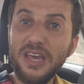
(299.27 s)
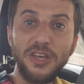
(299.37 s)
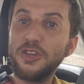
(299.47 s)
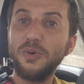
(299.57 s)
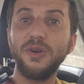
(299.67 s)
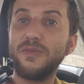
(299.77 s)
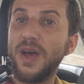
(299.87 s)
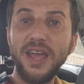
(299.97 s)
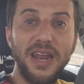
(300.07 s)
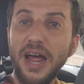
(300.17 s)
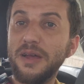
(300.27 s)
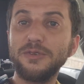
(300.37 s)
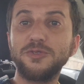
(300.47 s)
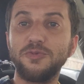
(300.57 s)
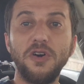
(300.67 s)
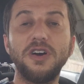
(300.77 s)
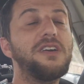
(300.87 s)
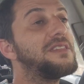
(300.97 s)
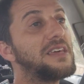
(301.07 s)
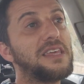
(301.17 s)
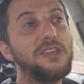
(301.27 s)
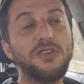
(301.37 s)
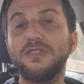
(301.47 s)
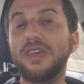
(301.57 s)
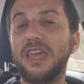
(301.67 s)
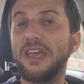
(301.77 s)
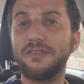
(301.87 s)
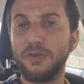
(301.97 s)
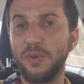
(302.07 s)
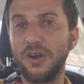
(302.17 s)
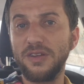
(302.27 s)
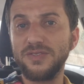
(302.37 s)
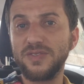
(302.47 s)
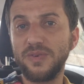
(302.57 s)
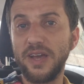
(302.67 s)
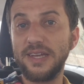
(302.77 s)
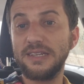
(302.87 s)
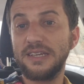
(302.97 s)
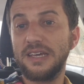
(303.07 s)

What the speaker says: you were right, I was wrong, you're the king of the world, right?